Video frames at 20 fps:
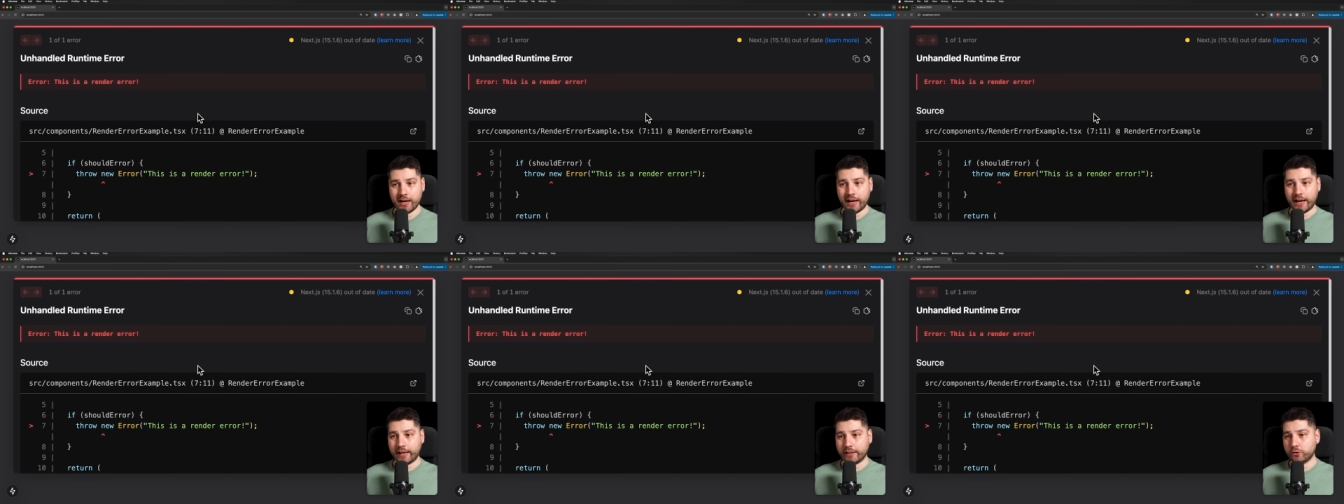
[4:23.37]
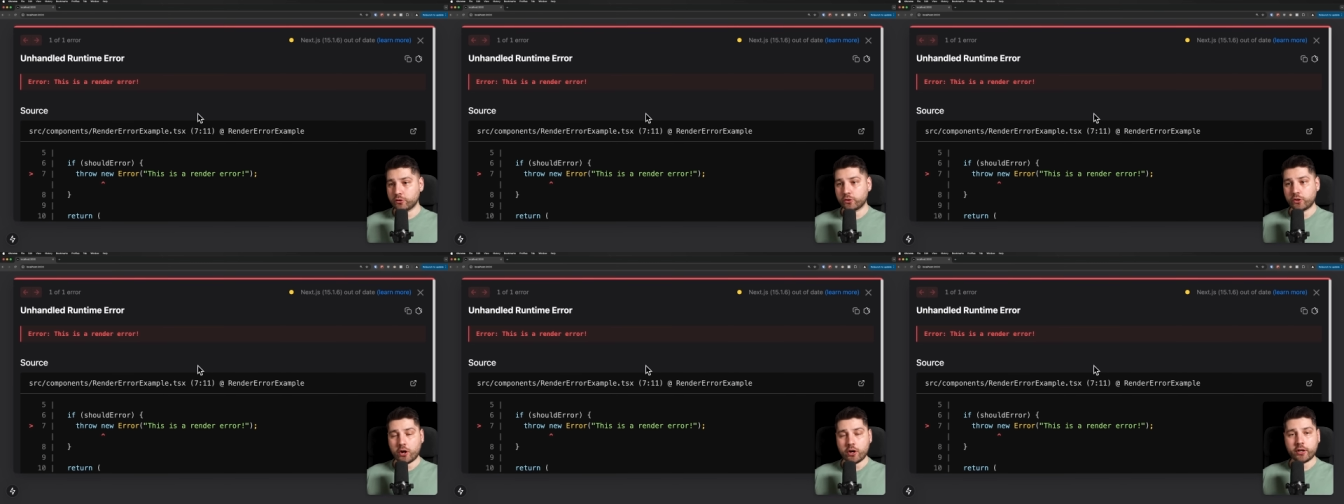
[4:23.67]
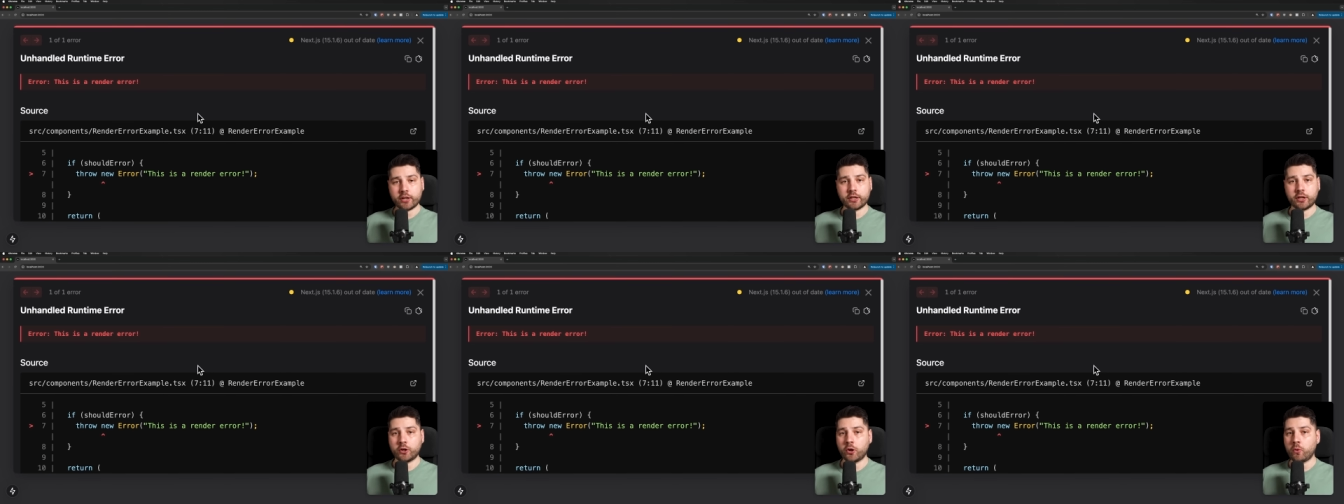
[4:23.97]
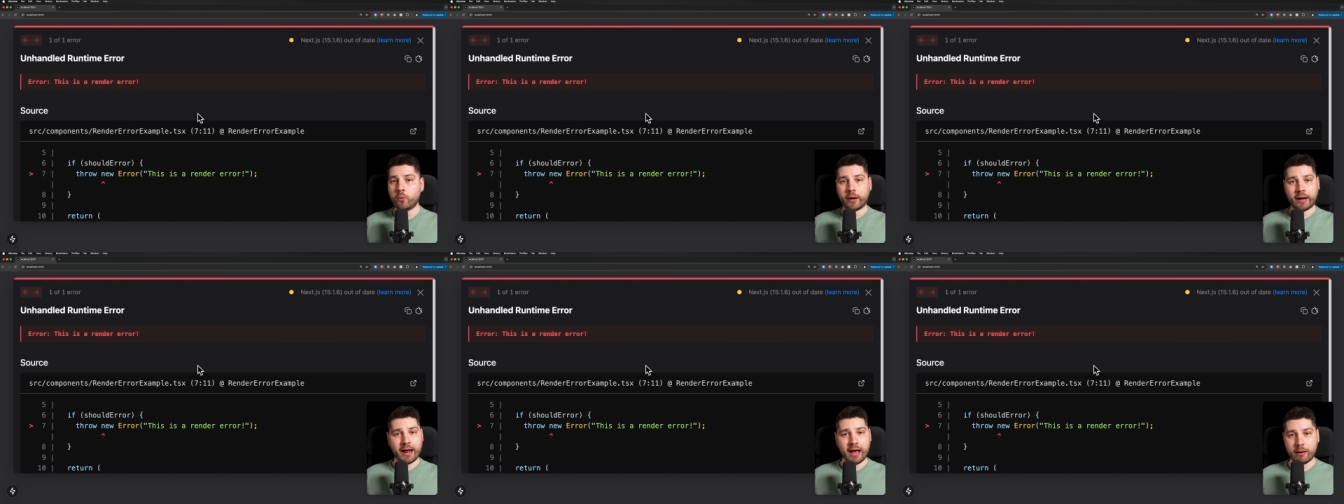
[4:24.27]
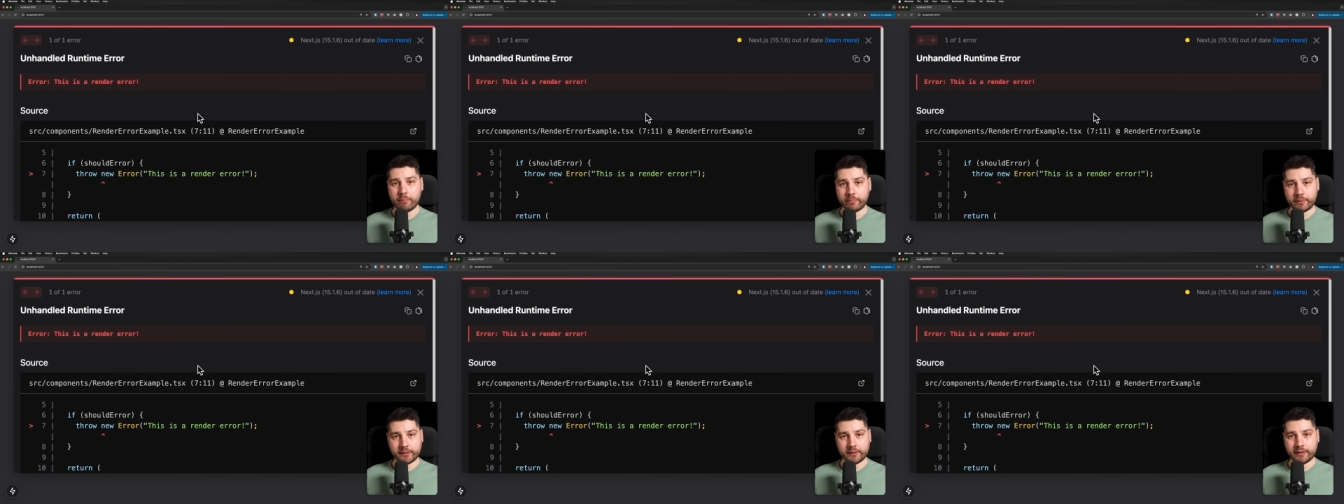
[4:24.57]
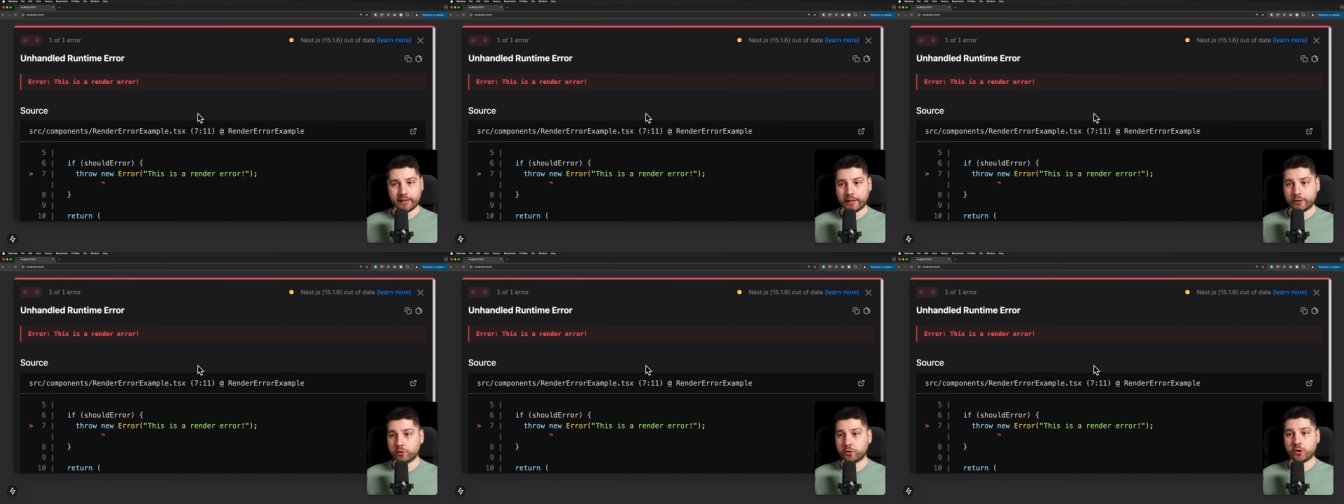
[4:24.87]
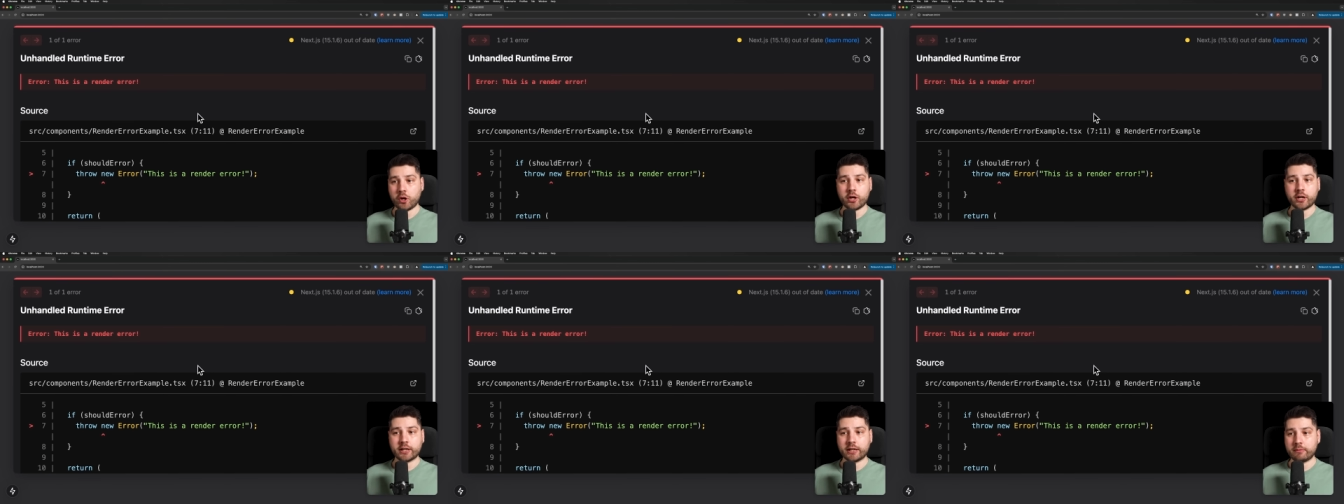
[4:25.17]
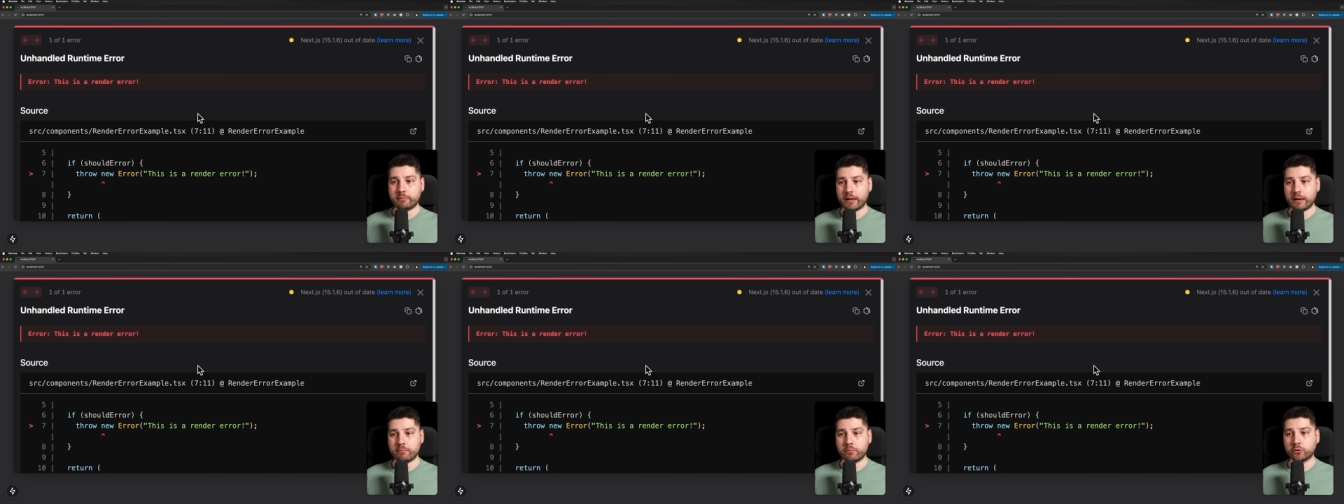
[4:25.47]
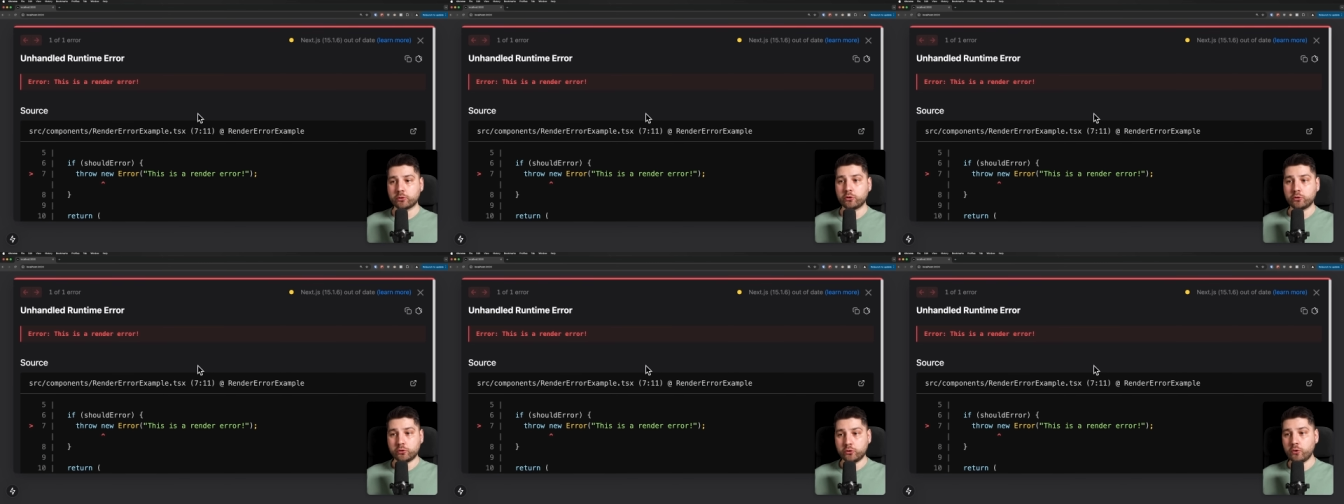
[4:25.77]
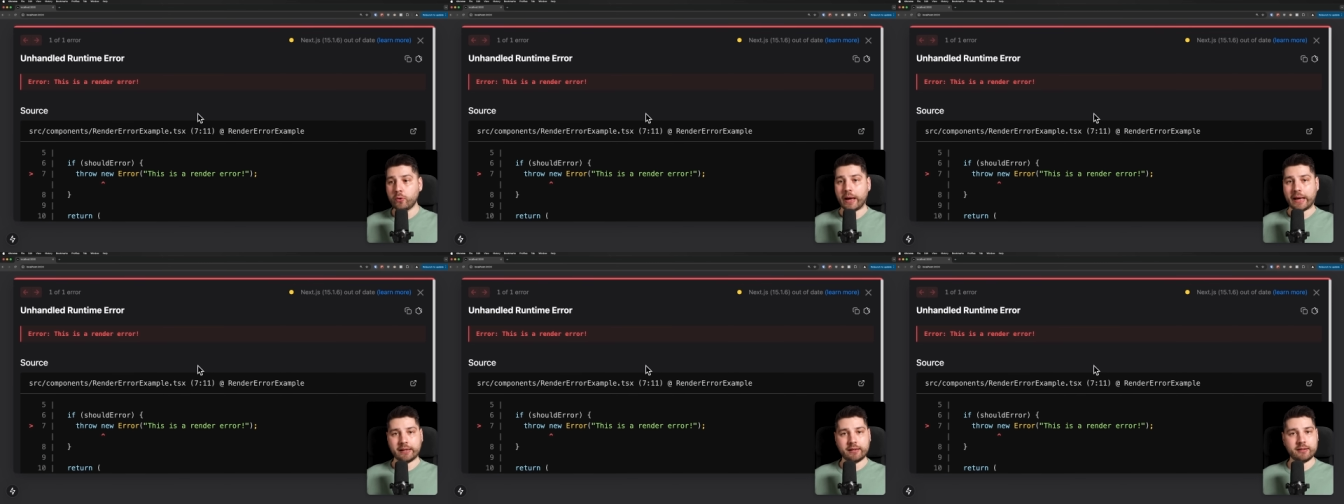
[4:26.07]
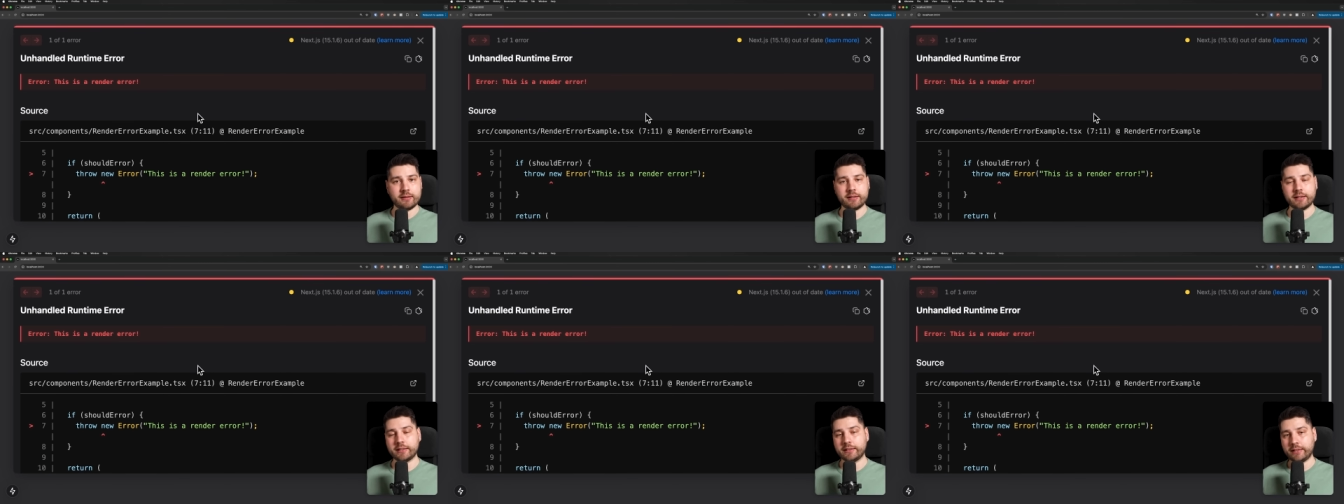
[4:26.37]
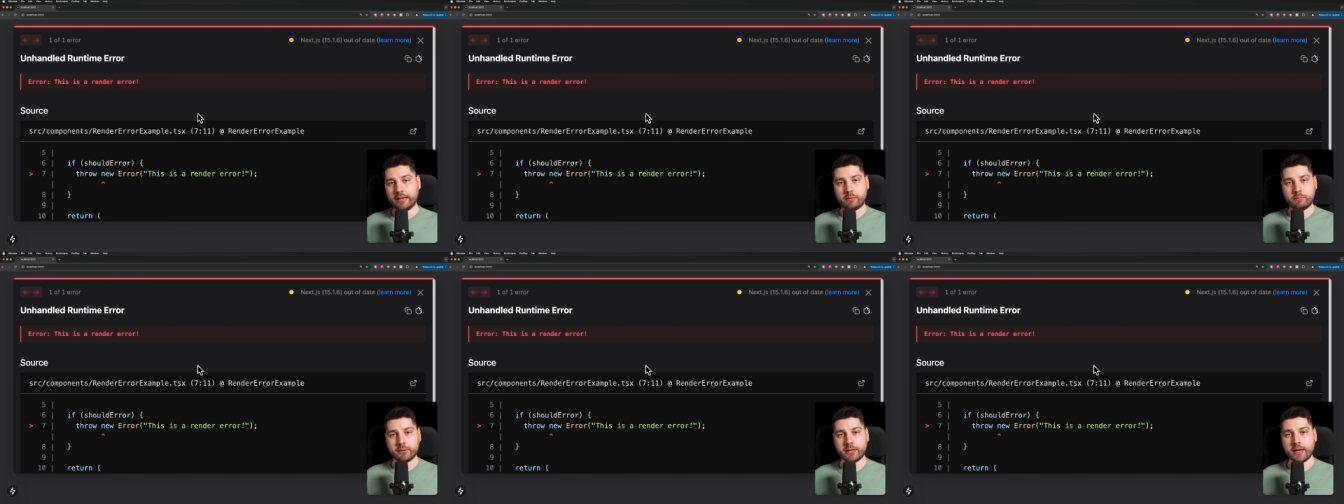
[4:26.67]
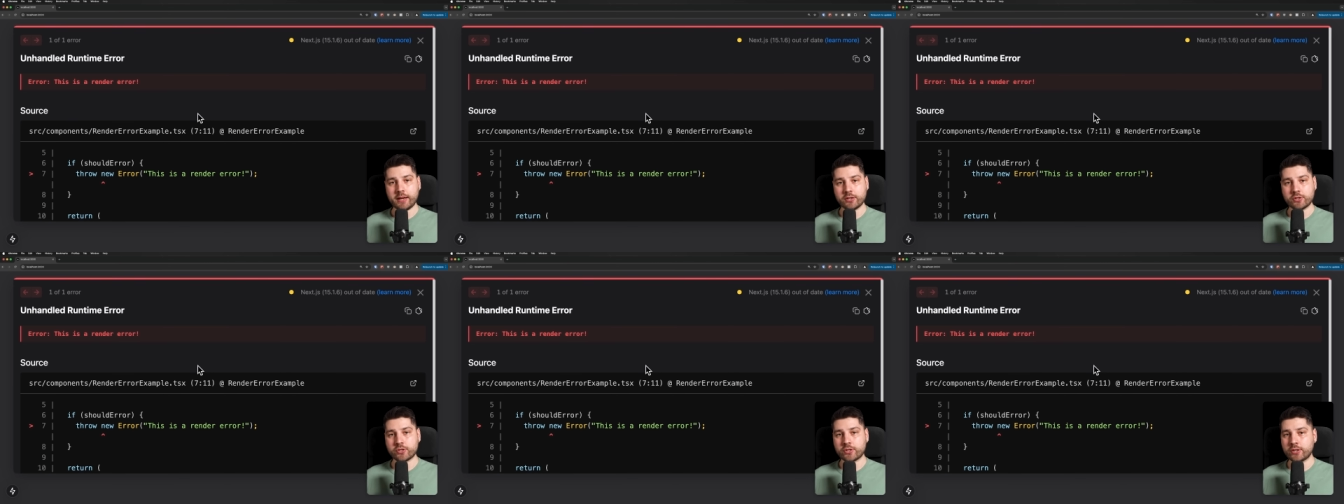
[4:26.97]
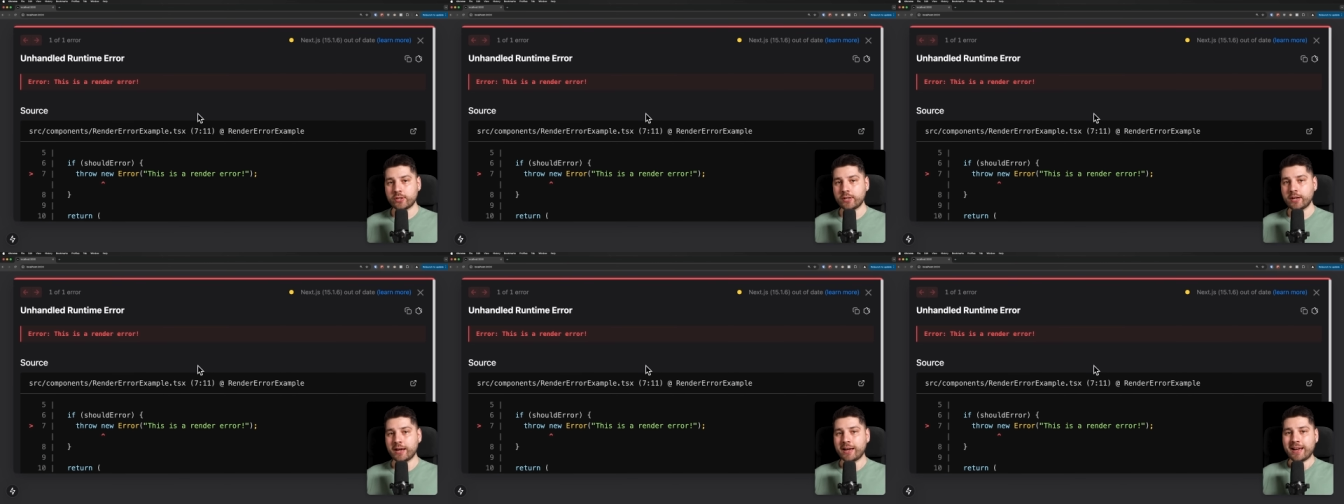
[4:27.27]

and they're not going to know what happened and they're not going to be able to do anything in the application